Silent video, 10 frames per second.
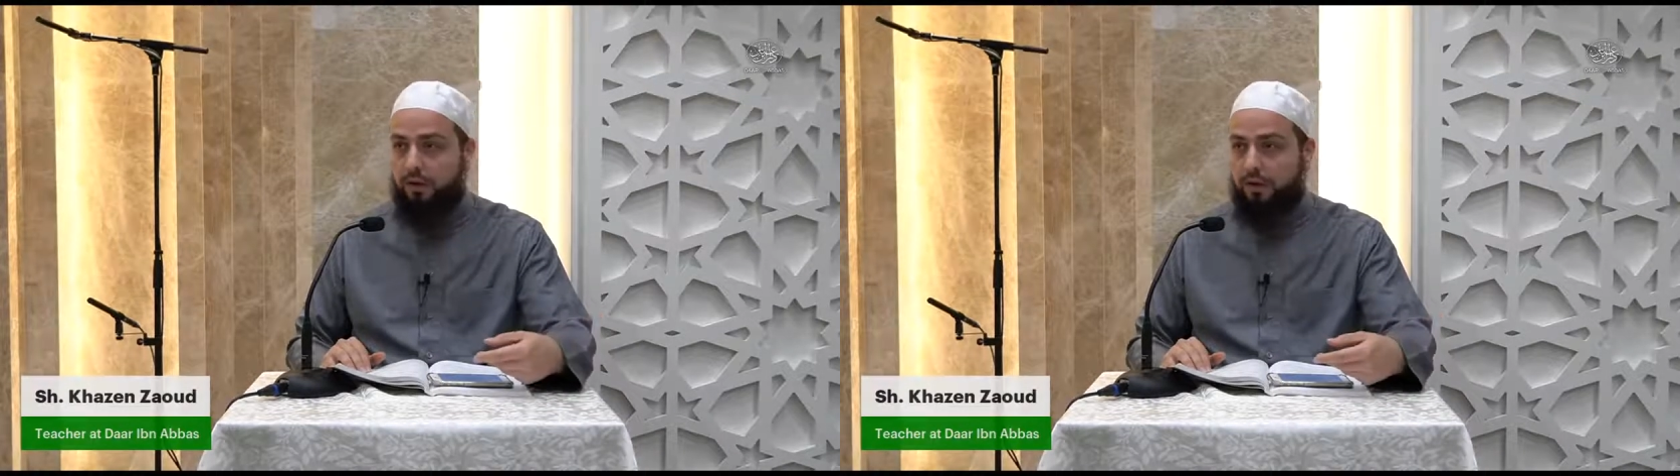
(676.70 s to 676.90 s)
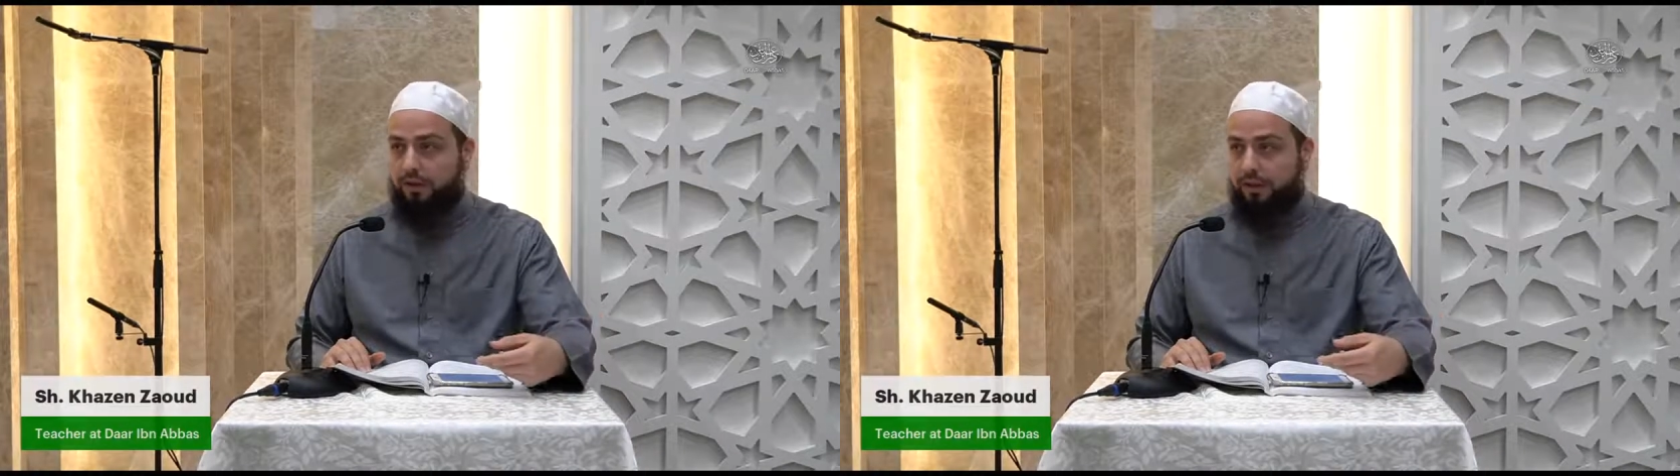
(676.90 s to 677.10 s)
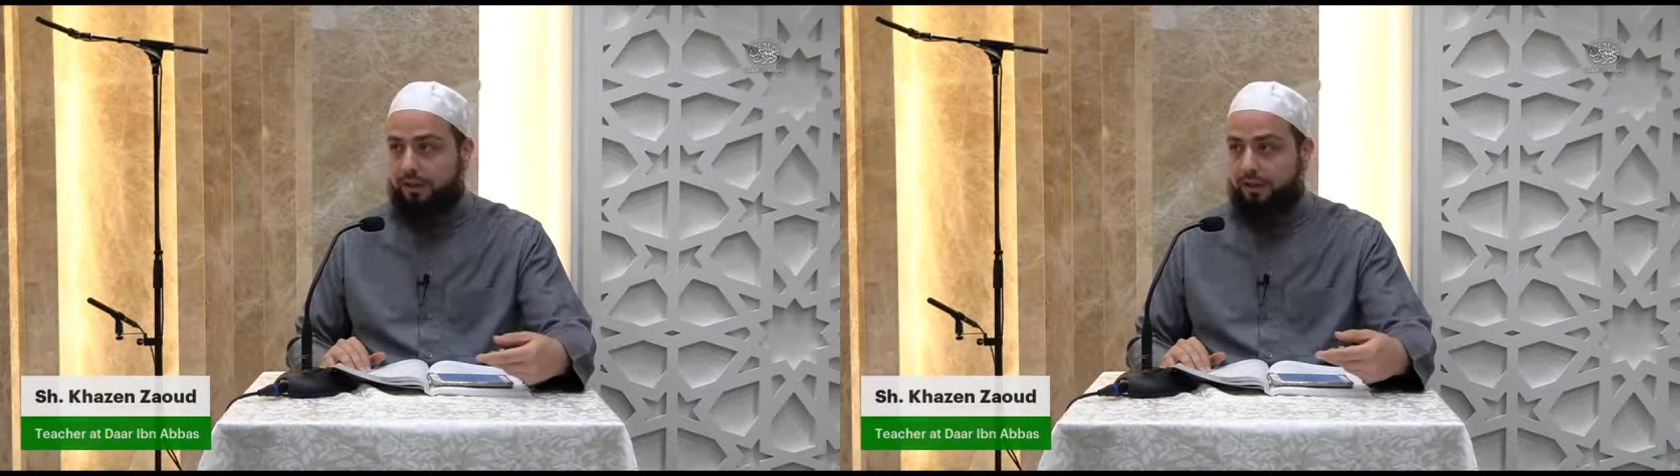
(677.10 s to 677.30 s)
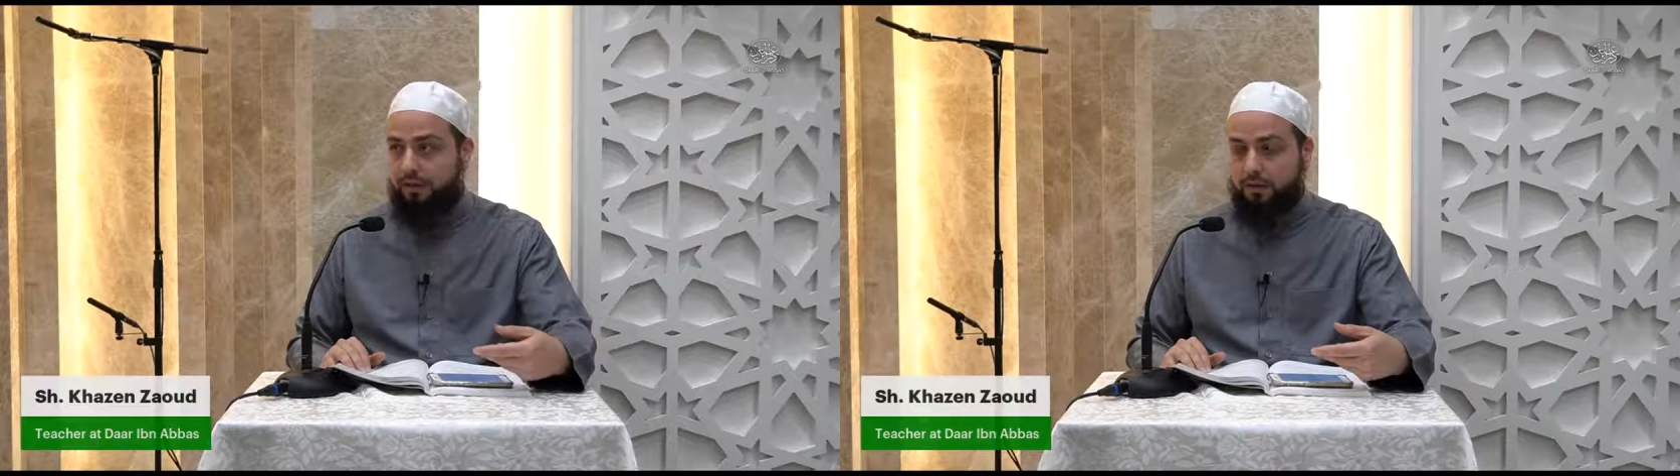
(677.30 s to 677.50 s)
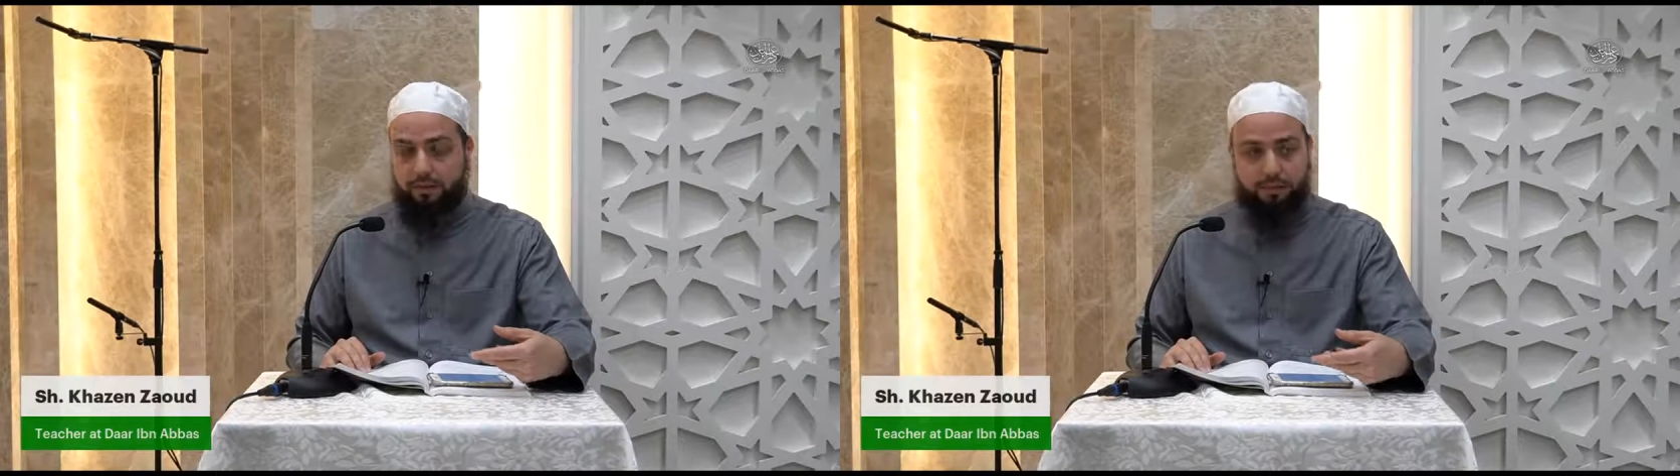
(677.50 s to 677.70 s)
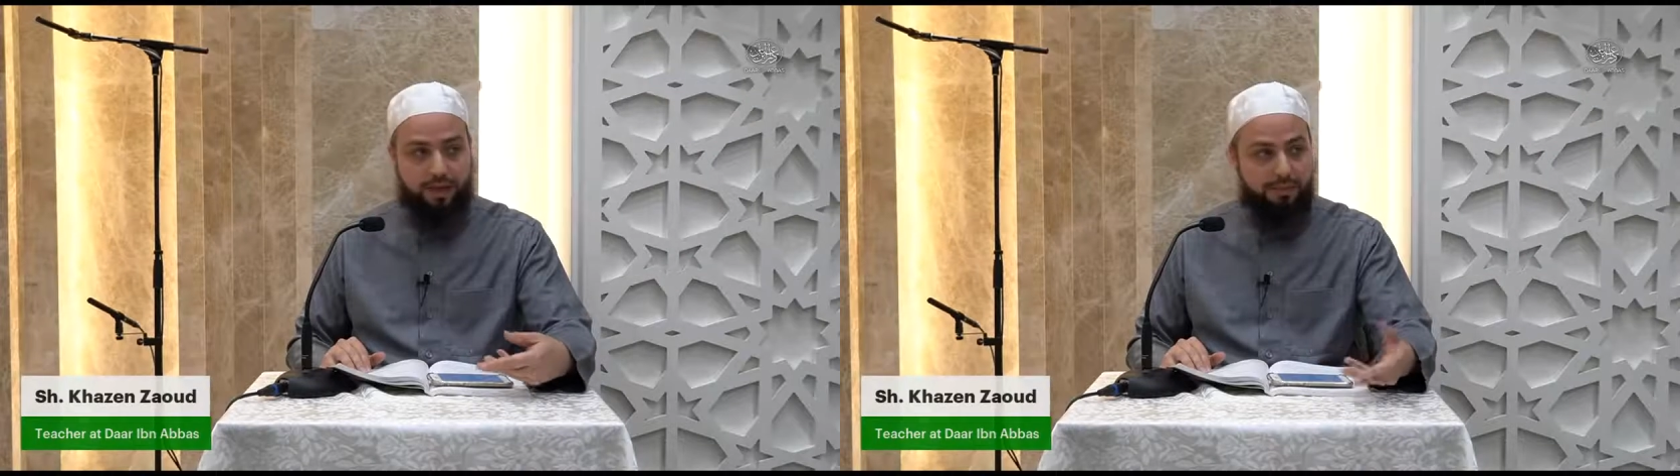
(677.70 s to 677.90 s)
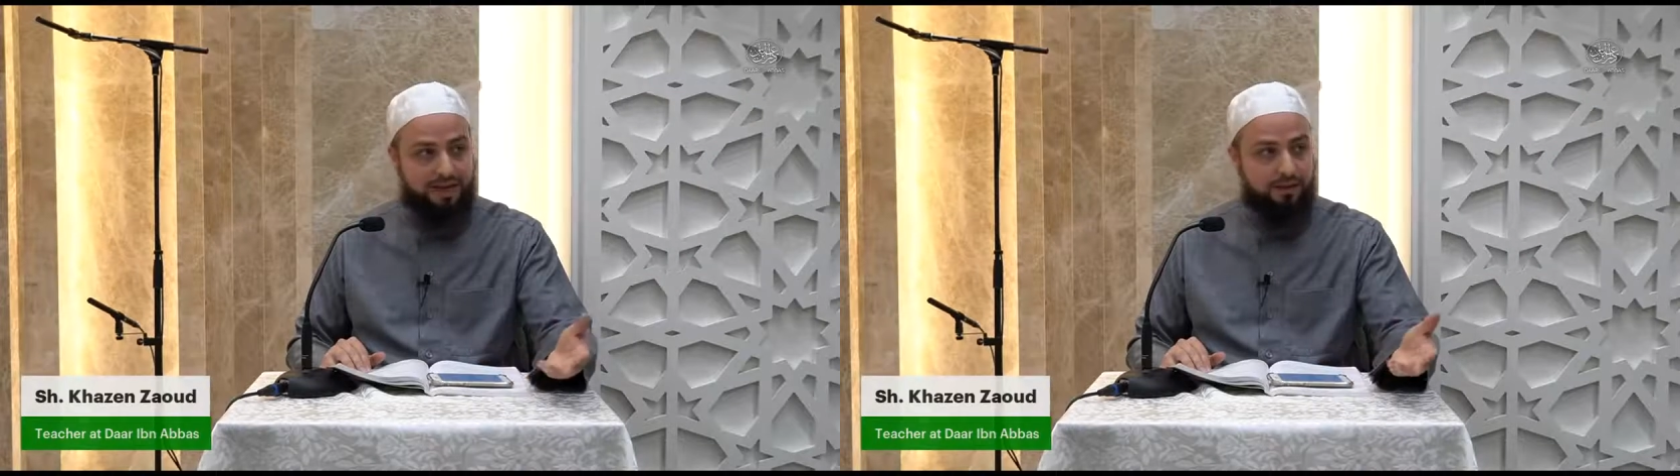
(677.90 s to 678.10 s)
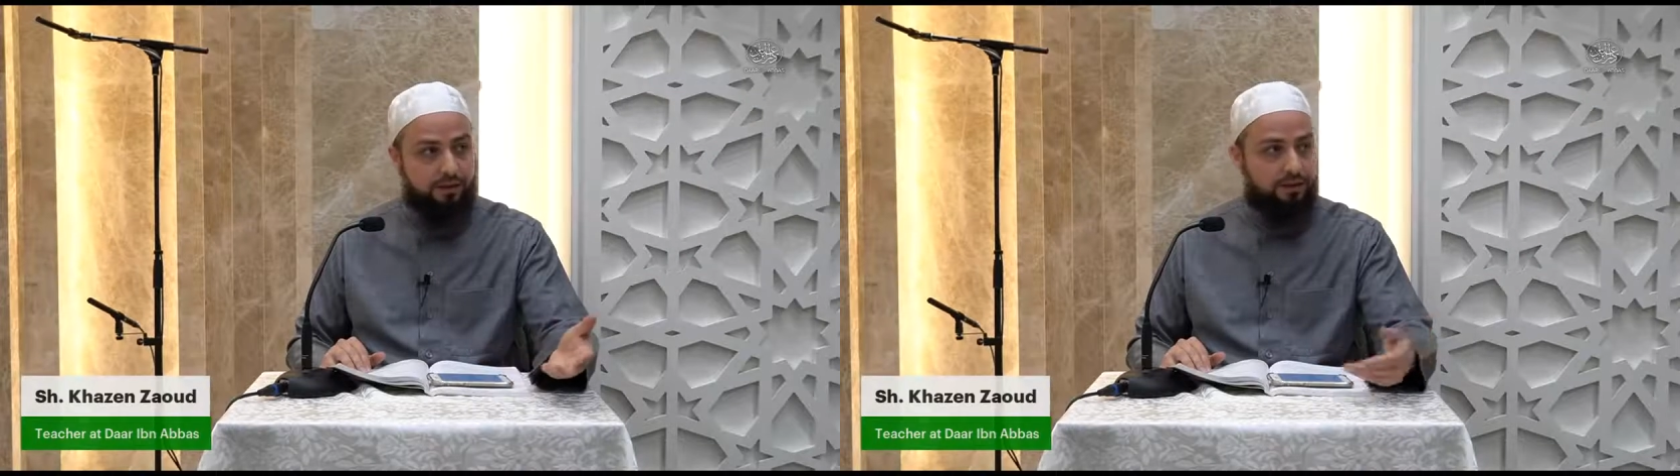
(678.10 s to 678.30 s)
on a
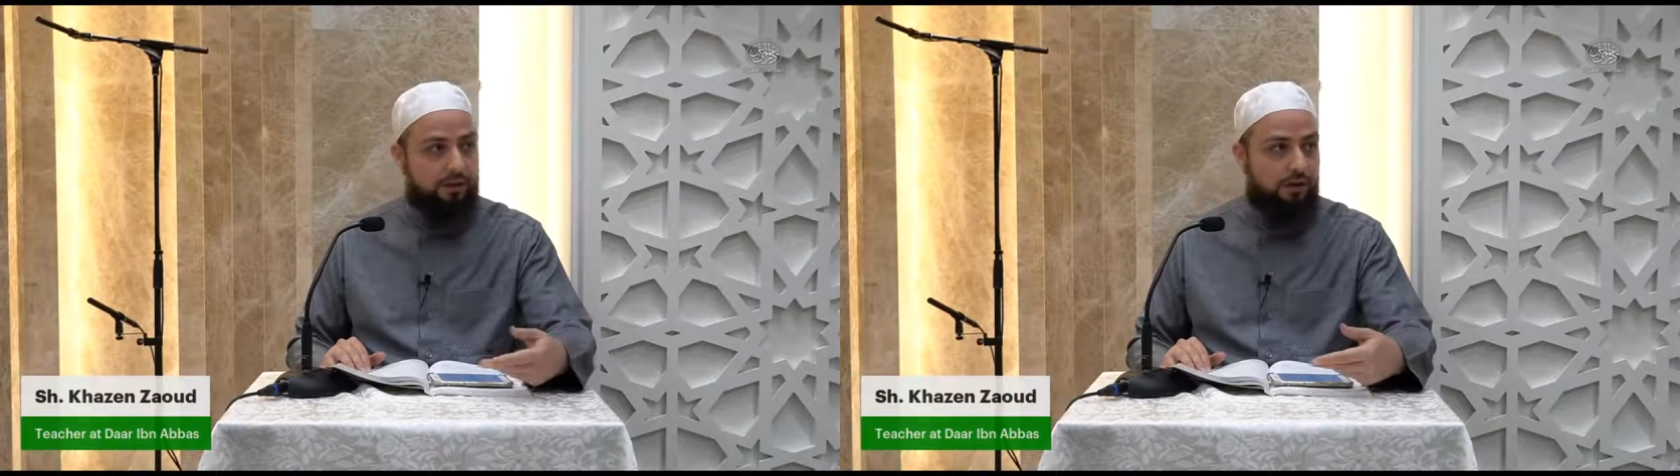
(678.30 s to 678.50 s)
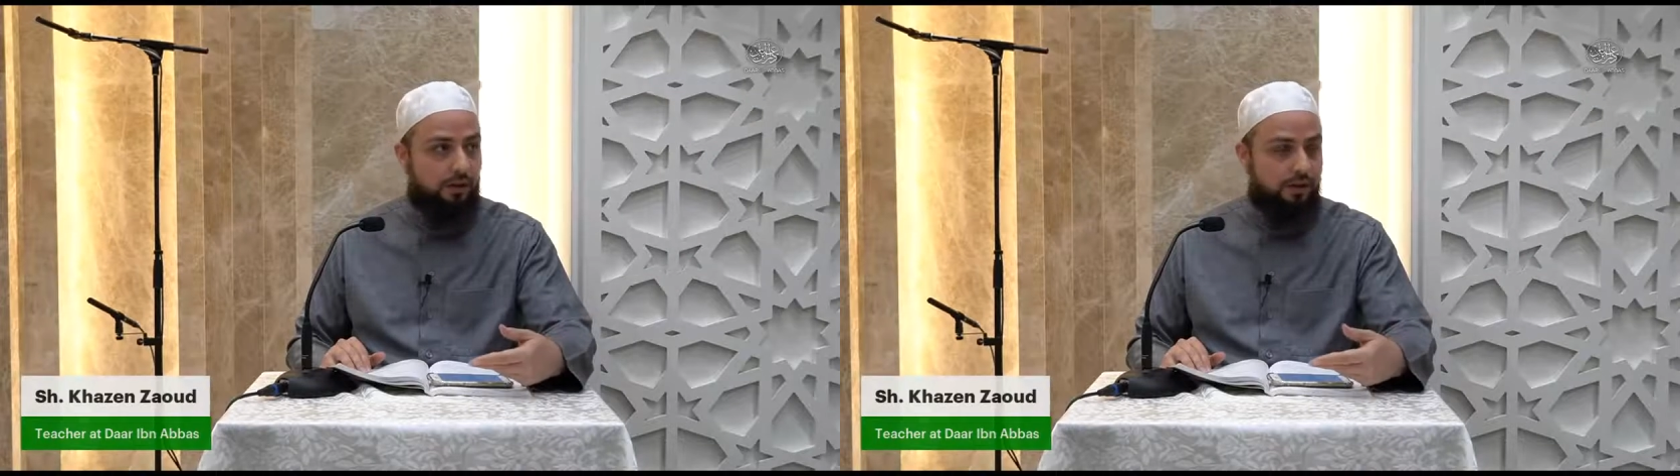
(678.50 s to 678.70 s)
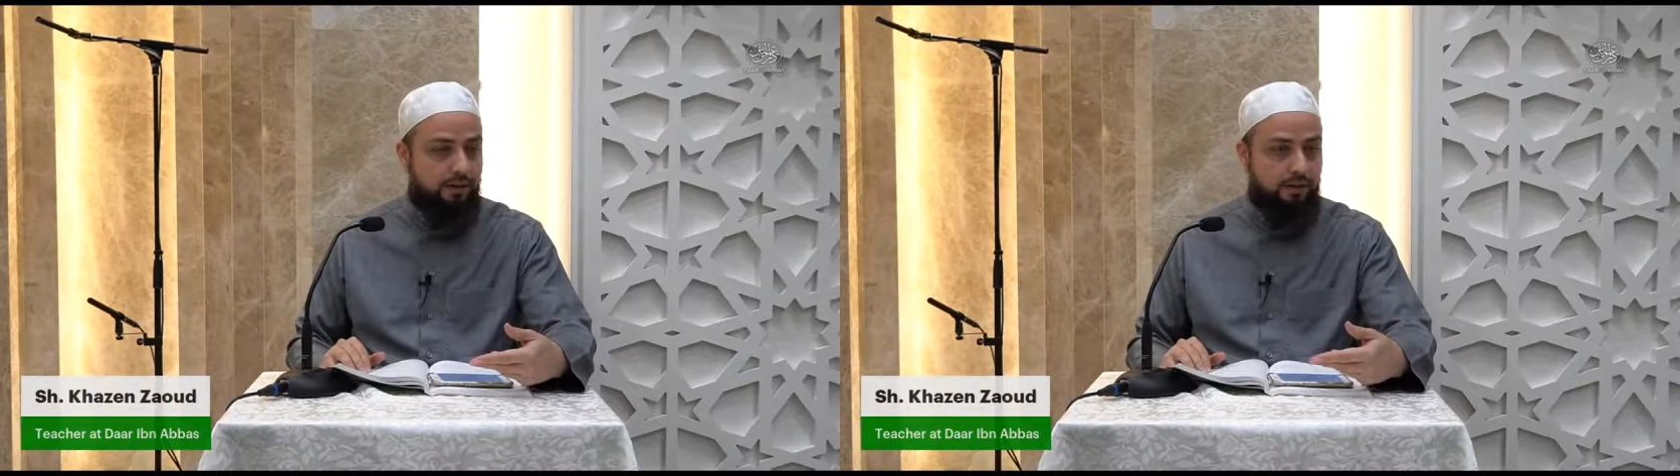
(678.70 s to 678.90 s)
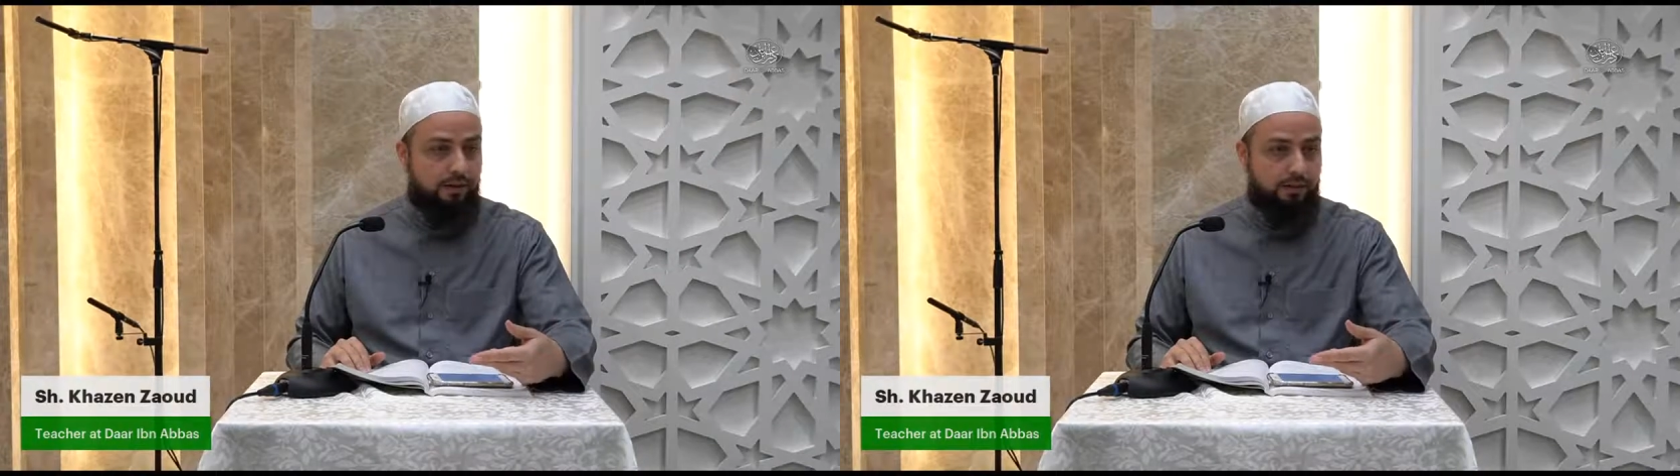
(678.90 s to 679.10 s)
blanket on